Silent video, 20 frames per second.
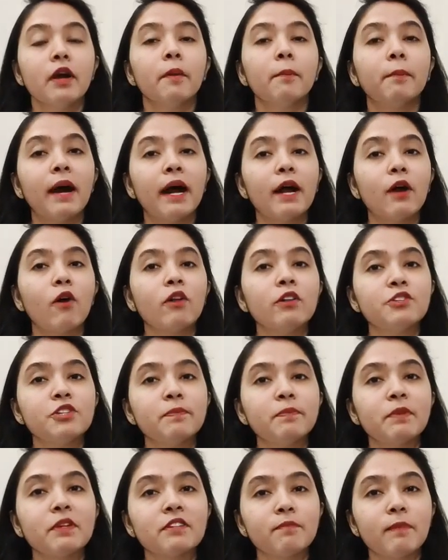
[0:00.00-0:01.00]
biology
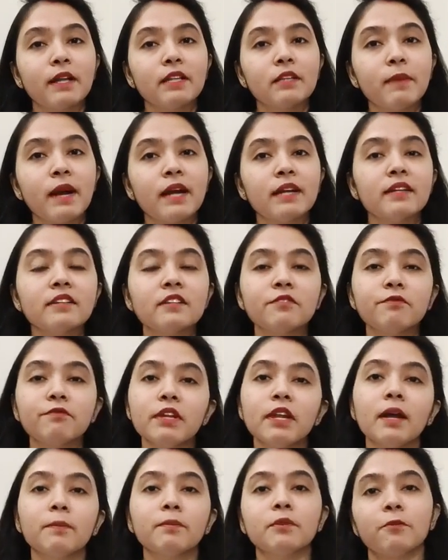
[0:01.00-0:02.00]
plus mathematics,
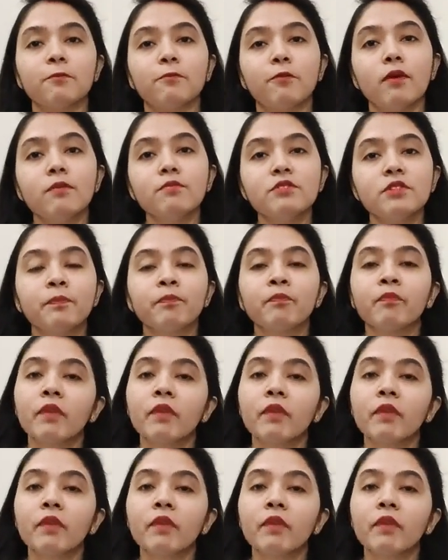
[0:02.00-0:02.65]
fill up the forms,